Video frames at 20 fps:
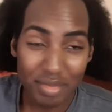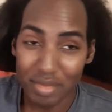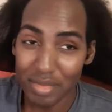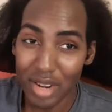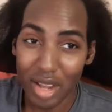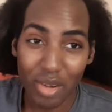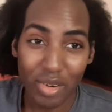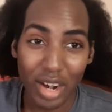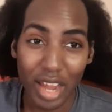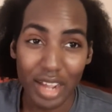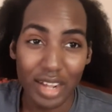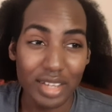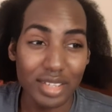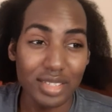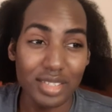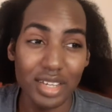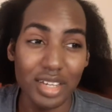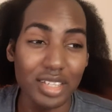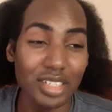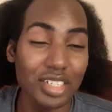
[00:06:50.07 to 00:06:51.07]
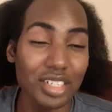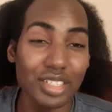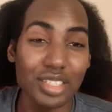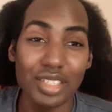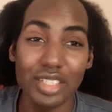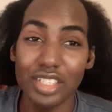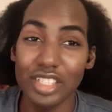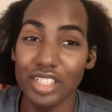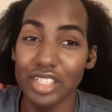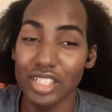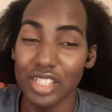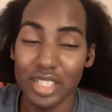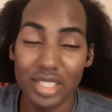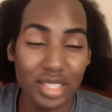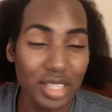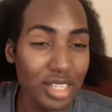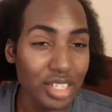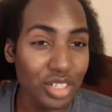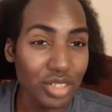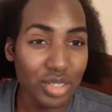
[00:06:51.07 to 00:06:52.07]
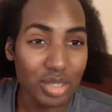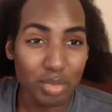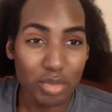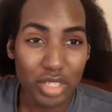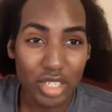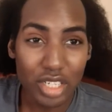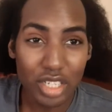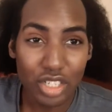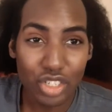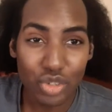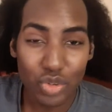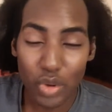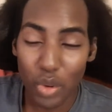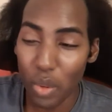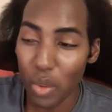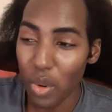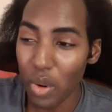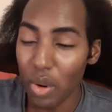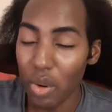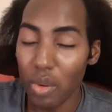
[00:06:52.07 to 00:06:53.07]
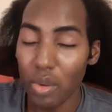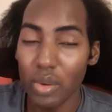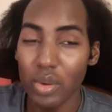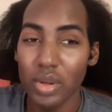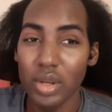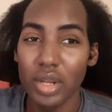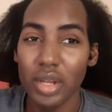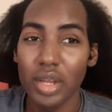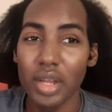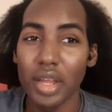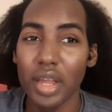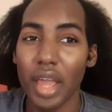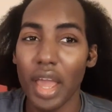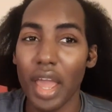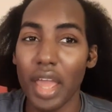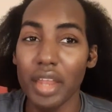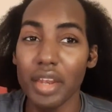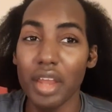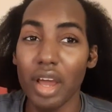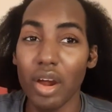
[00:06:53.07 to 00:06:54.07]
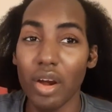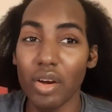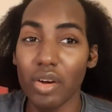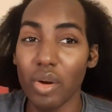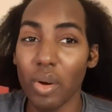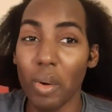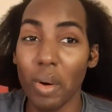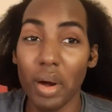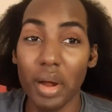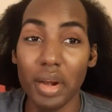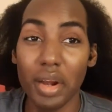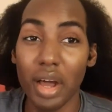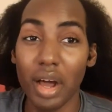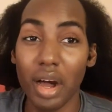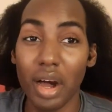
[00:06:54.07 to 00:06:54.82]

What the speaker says: No, like I said, just get you some tea tree oil and darn going,